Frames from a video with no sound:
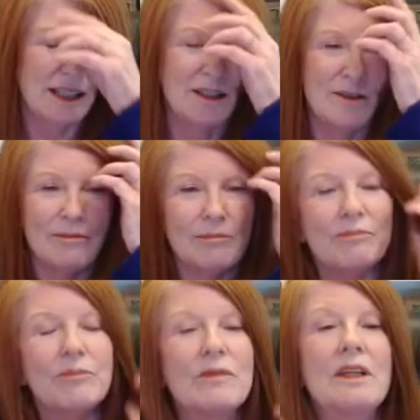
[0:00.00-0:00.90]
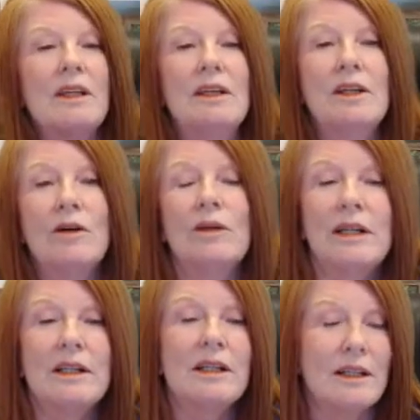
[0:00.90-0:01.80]
And, you know,
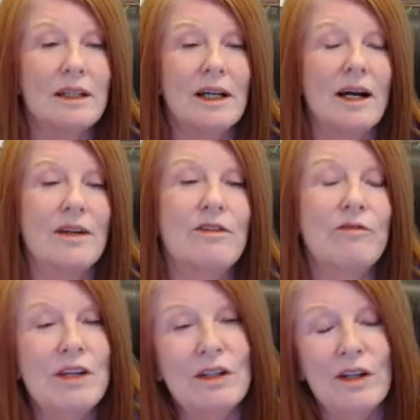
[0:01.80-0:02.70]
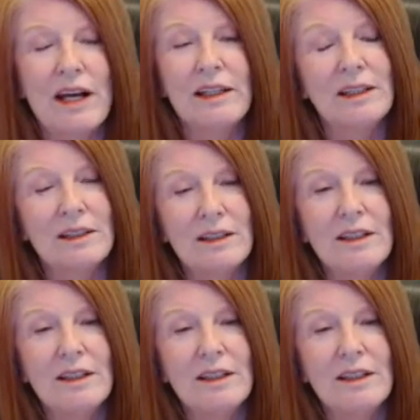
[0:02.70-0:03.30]
I feel like